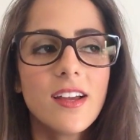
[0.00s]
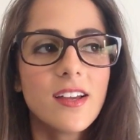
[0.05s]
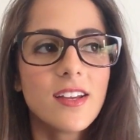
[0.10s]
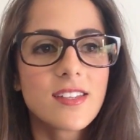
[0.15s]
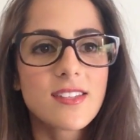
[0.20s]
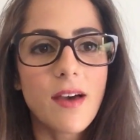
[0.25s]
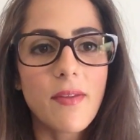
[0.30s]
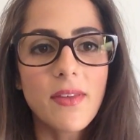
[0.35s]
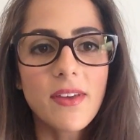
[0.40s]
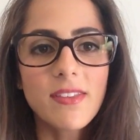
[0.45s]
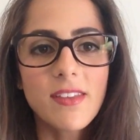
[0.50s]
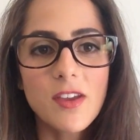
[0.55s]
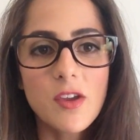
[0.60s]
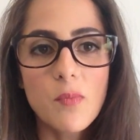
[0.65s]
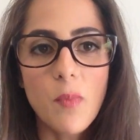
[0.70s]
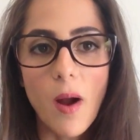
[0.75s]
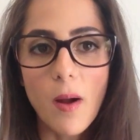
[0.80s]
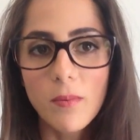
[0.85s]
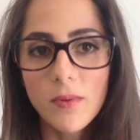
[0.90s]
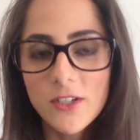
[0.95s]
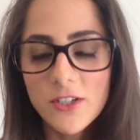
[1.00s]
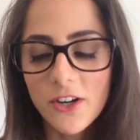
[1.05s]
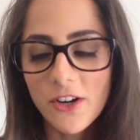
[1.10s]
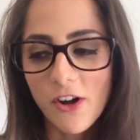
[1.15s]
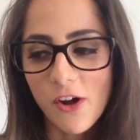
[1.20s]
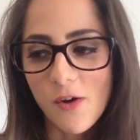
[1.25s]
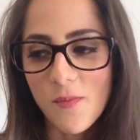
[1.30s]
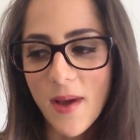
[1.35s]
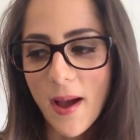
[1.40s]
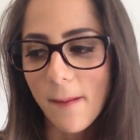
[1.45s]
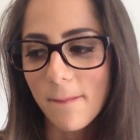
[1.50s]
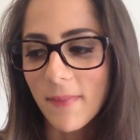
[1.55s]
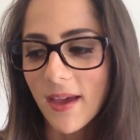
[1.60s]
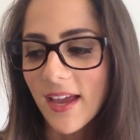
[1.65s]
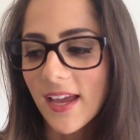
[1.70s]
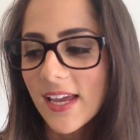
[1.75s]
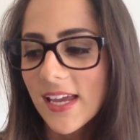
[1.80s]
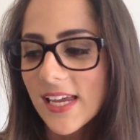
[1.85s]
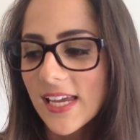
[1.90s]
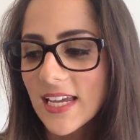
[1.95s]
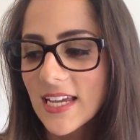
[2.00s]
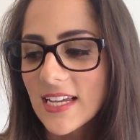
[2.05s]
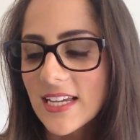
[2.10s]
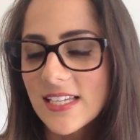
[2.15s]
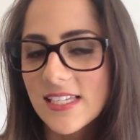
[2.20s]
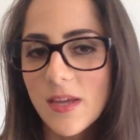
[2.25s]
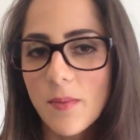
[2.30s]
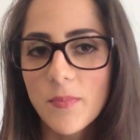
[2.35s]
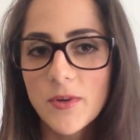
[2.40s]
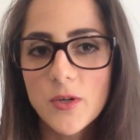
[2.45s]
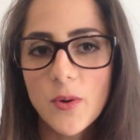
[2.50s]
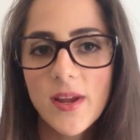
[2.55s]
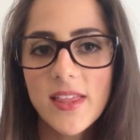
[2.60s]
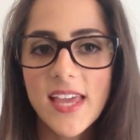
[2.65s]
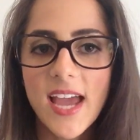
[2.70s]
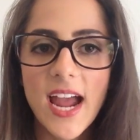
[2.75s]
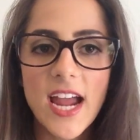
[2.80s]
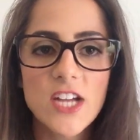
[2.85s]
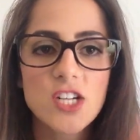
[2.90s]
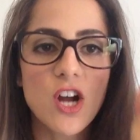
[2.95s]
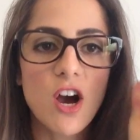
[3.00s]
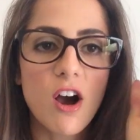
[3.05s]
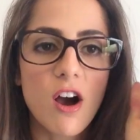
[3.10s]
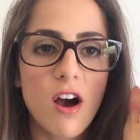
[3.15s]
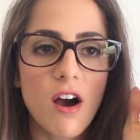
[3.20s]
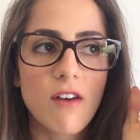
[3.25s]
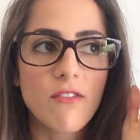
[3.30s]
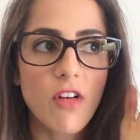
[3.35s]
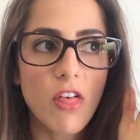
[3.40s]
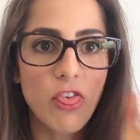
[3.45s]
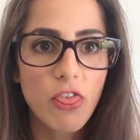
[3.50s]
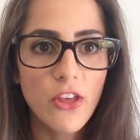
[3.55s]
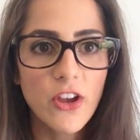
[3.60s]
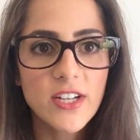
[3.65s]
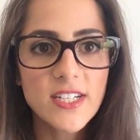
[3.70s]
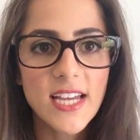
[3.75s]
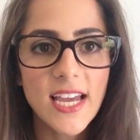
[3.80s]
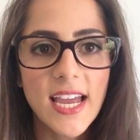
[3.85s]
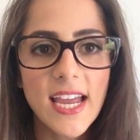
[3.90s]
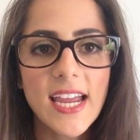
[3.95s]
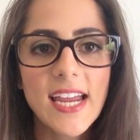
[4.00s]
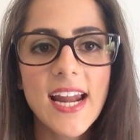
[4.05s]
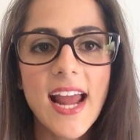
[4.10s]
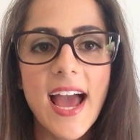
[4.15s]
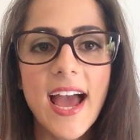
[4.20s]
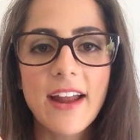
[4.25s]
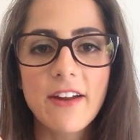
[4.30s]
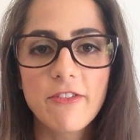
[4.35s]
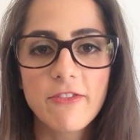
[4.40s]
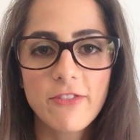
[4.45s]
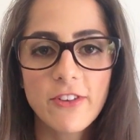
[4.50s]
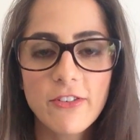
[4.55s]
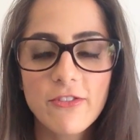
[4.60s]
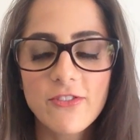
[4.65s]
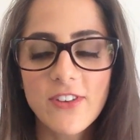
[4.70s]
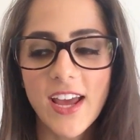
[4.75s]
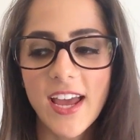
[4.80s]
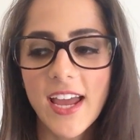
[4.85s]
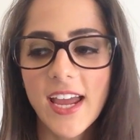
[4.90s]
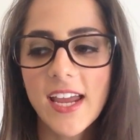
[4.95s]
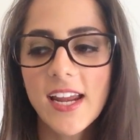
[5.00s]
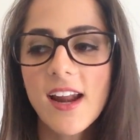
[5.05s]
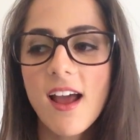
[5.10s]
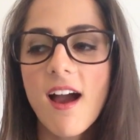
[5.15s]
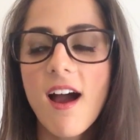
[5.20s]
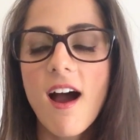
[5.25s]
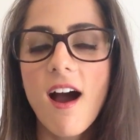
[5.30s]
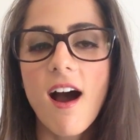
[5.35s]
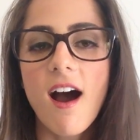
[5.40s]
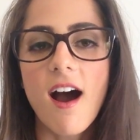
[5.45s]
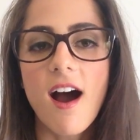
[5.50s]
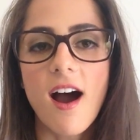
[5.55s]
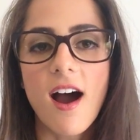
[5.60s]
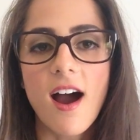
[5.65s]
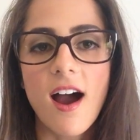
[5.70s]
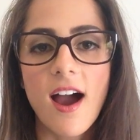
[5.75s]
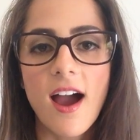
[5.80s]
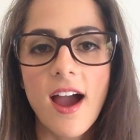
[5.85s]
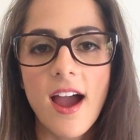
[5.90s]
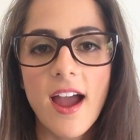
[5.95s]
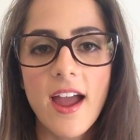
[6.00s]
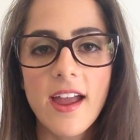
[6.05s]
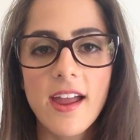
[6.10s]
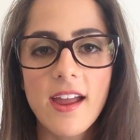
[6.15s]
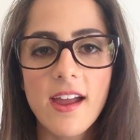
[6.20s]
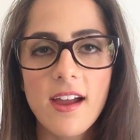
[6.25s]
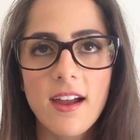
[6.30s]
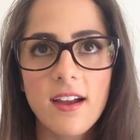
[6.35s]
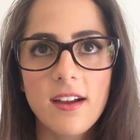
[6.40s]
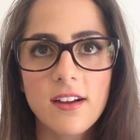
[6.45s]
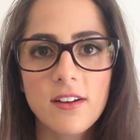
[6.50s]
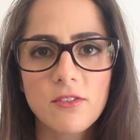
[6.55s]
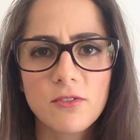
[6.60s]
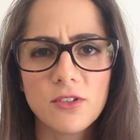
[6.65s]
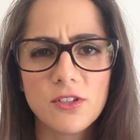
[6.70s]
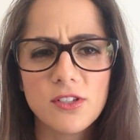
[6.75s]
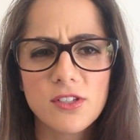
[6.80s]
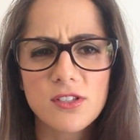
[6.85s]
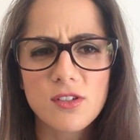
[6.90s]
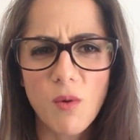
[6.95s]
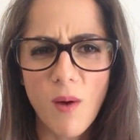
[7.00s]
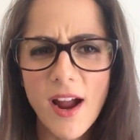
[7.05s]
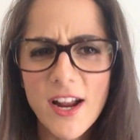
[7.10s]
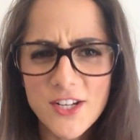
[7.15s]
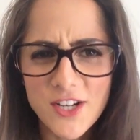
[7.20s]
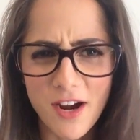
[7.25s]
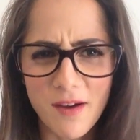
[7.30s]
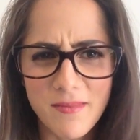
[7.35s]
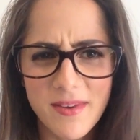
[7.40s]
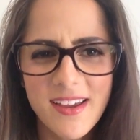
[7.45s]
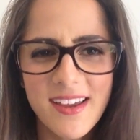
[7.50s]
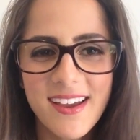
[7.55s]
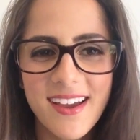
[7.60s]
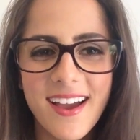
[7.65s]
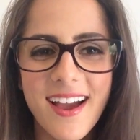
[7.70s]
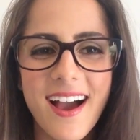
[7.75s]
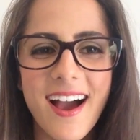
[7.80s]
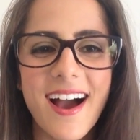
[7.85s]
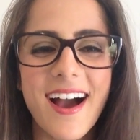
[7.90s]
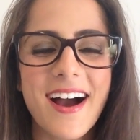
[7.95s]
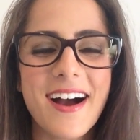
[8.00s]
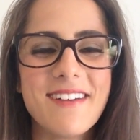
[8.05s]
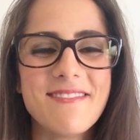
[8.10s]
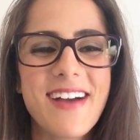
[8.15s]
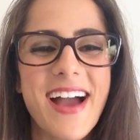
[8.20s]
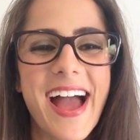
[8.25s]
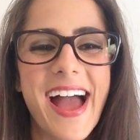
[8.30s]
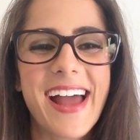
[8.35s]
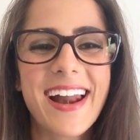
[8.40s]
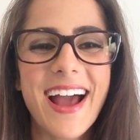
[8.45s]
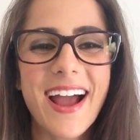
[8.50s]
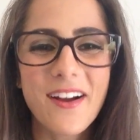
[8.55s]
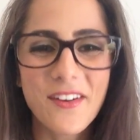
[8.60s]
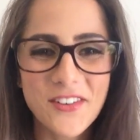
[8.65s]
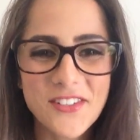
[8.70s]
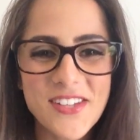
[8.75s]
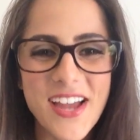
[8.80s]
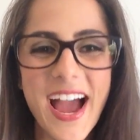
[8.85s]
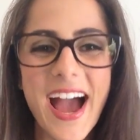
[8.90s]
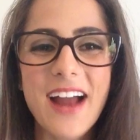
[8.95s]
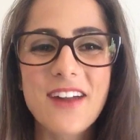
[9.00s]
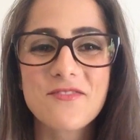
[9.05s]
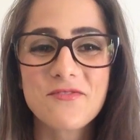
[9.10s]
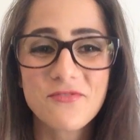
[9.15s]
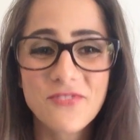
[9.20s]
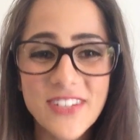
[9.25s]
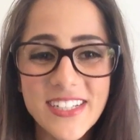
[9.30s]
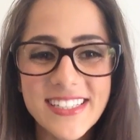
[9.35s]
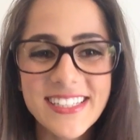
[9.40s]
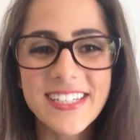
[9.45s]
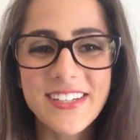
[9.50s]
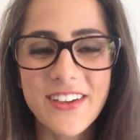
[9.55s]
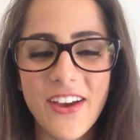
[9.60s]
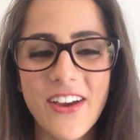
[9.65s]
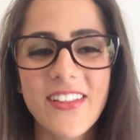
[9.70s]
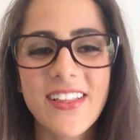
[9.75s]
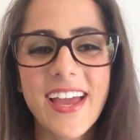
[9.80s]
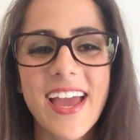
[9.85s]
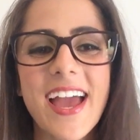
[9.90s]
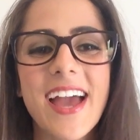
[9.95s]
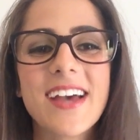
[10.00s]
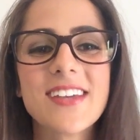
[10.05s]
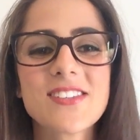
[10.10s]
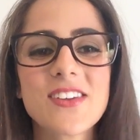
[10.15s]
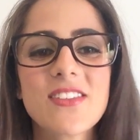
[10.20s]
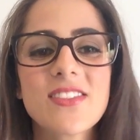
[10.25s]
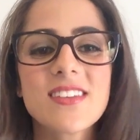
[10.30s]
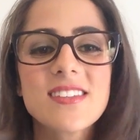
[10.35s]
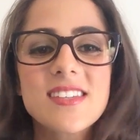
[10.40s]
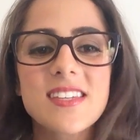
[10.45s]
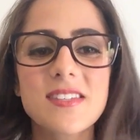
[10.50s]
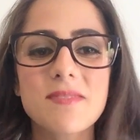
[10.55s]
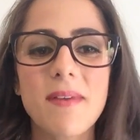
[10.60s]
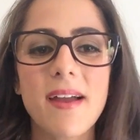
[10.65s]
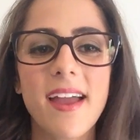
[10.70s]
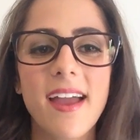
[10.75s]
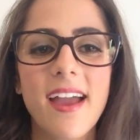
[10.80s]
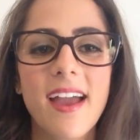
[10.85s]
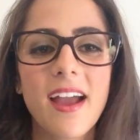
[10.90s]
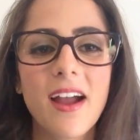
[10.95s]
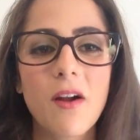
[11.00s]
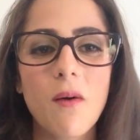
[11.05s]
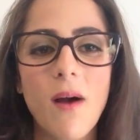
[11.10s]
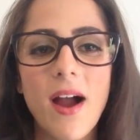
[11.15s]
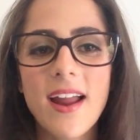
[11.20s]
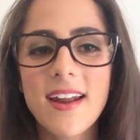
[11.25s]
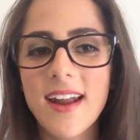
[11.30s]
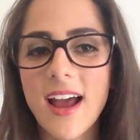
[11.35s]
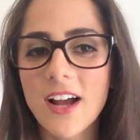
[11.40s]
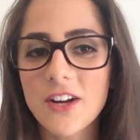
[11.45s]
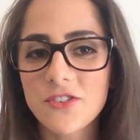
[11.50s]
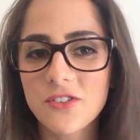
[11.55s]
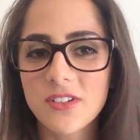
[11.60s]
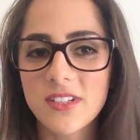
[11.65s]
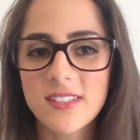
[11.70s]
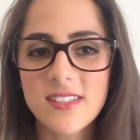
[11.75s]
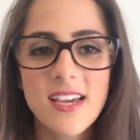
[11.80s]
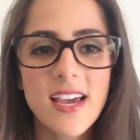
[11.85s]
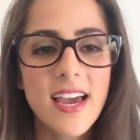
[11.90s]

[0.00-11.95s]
Something that you probably don't know about me is between the age of 13 and 15, I was quite chubby and I also had really curly hair. So this is my hair, quite natural.